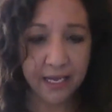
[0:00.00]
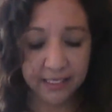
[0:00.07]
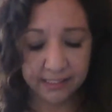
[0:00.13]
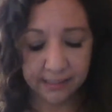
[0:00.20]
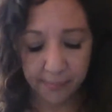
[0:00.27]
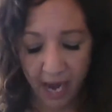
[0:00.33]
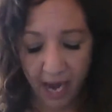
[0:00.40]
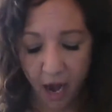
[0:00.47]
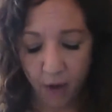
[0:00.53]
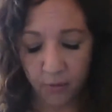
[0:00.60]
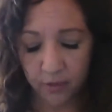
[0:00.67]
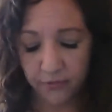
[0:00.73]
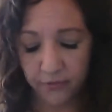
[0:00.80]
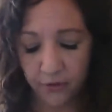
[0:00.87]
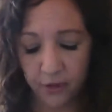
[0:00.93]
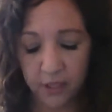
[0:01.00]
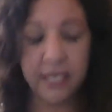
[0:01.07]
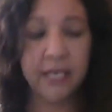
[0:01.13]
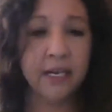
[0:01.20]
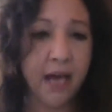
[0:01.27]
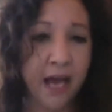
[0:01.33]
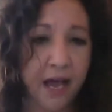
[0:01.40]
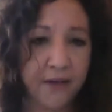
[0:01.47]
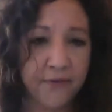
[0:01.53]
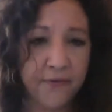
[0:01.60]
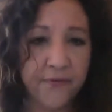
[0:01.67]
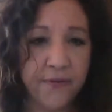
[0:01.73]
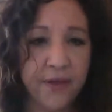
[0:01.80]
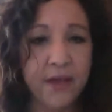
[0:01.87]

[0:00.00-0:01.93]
is powerful enough,